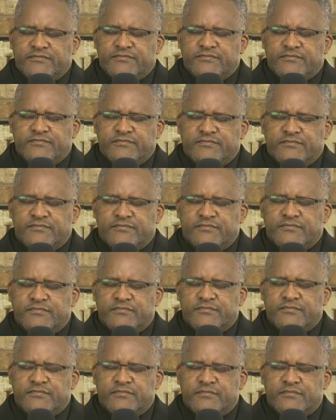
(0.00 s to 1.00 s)

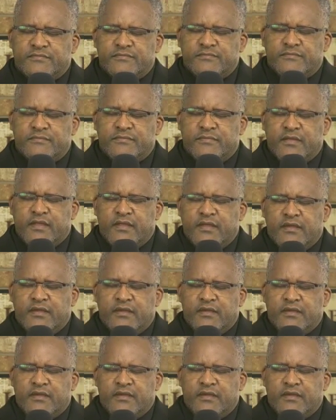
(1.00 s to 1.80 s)
No one is speaking in this clip.